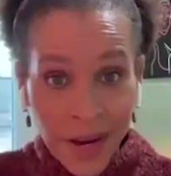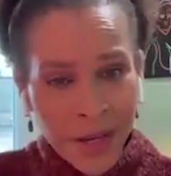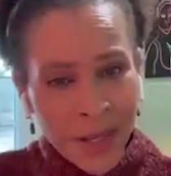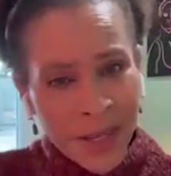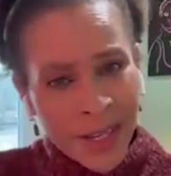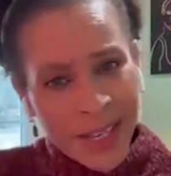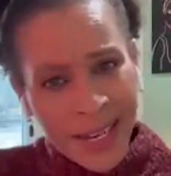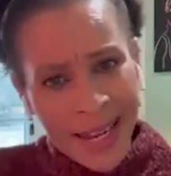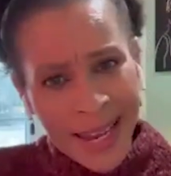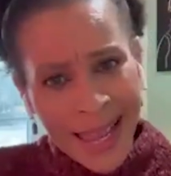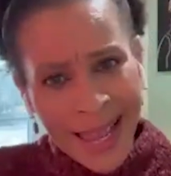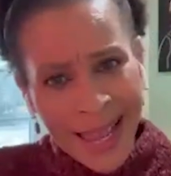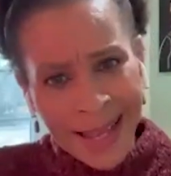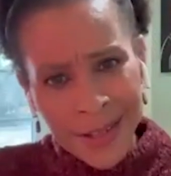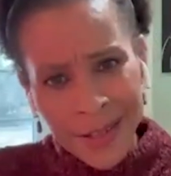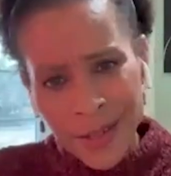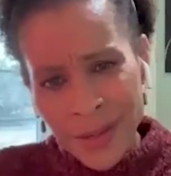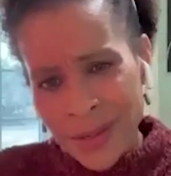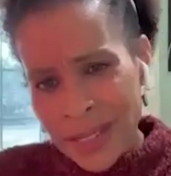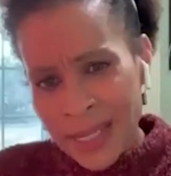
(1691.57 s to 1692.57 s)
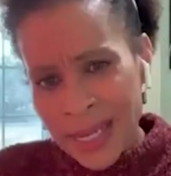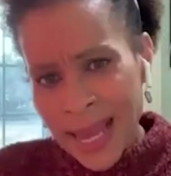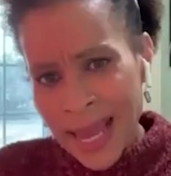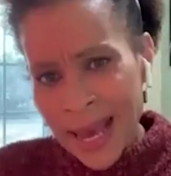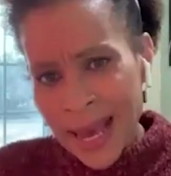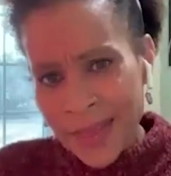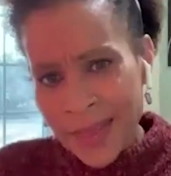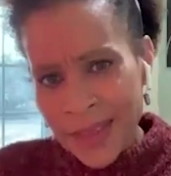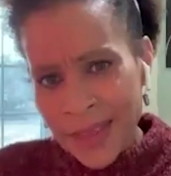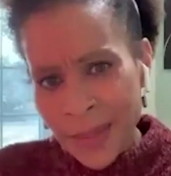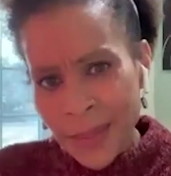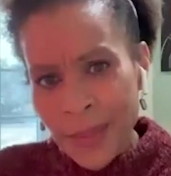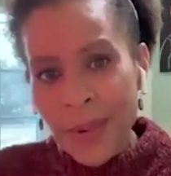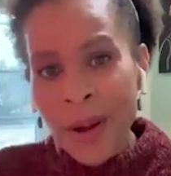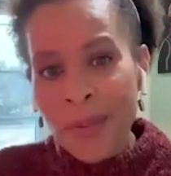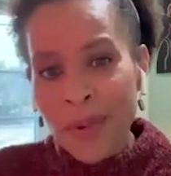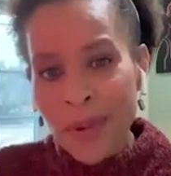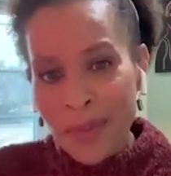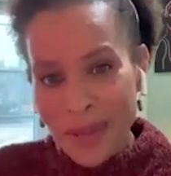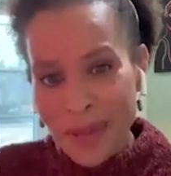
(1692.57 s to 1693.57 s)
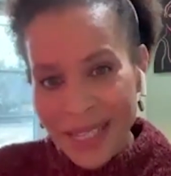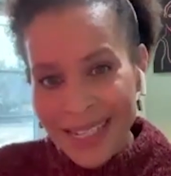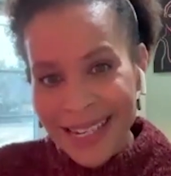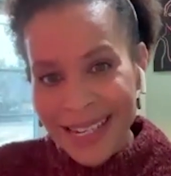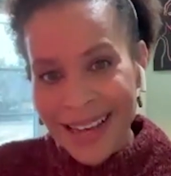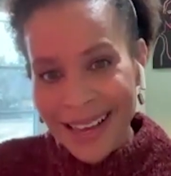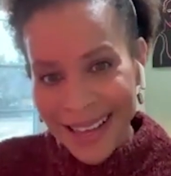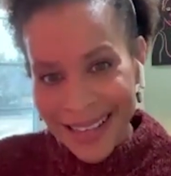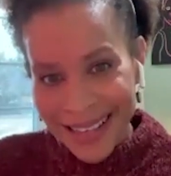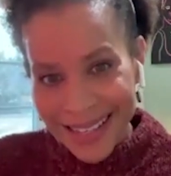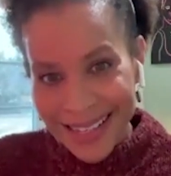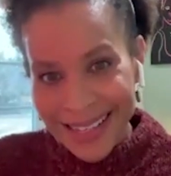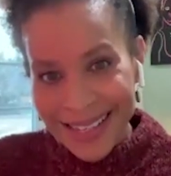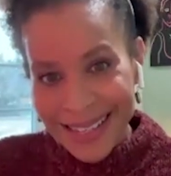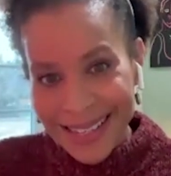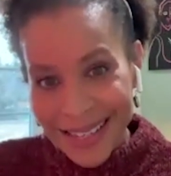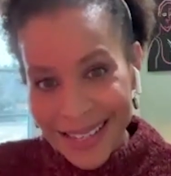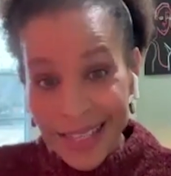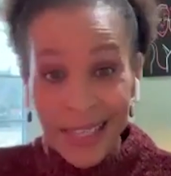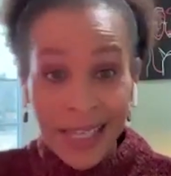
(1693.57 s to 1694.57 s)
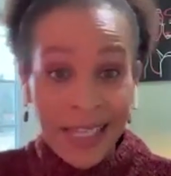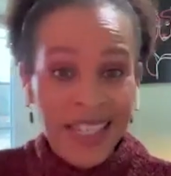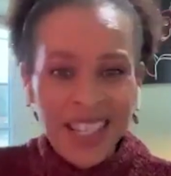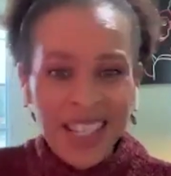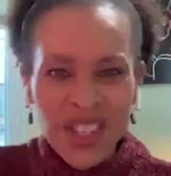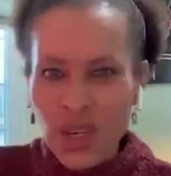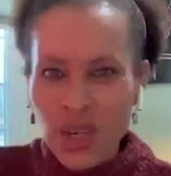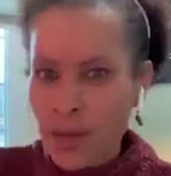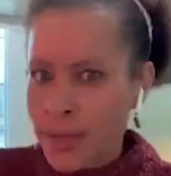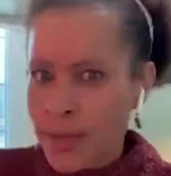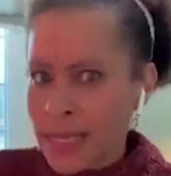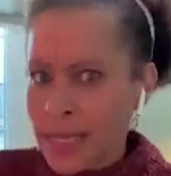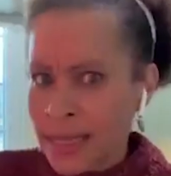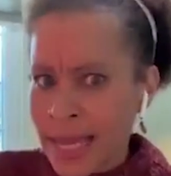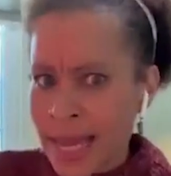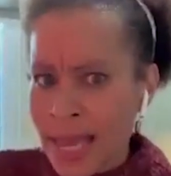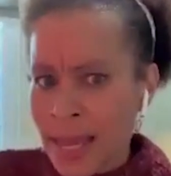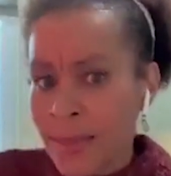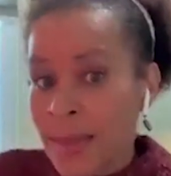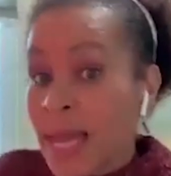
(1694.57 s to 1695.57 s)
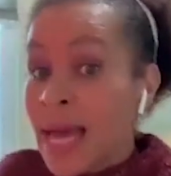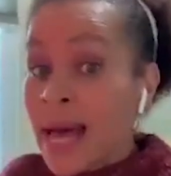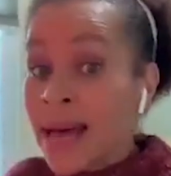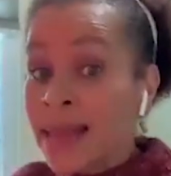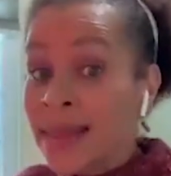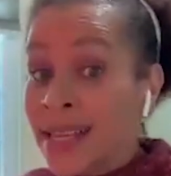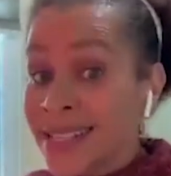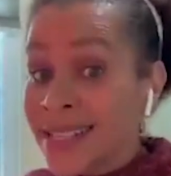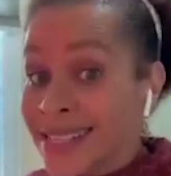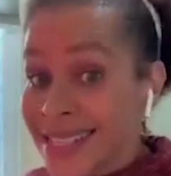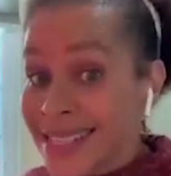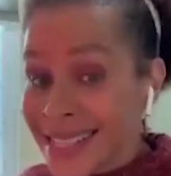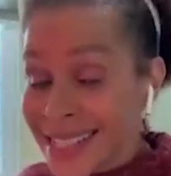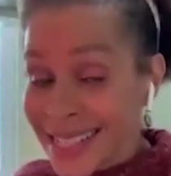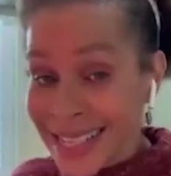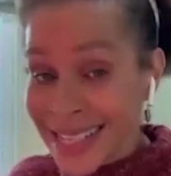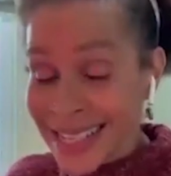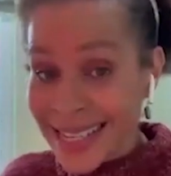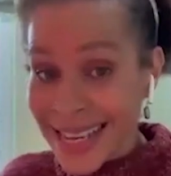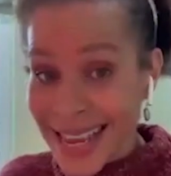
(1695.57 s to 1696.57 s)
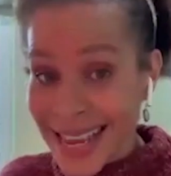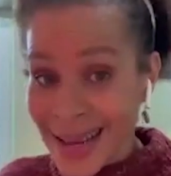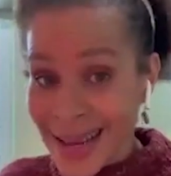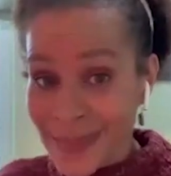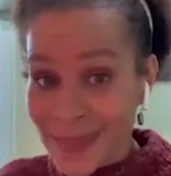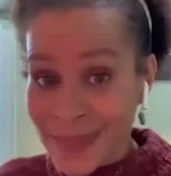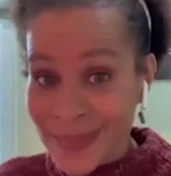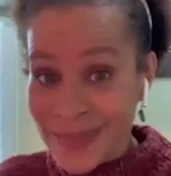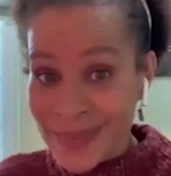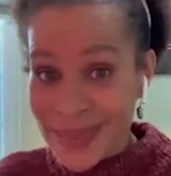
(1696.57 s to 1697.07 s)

Are you going to answer to Kathy? Probably not, unless it's your middle name, unless it's a nickname.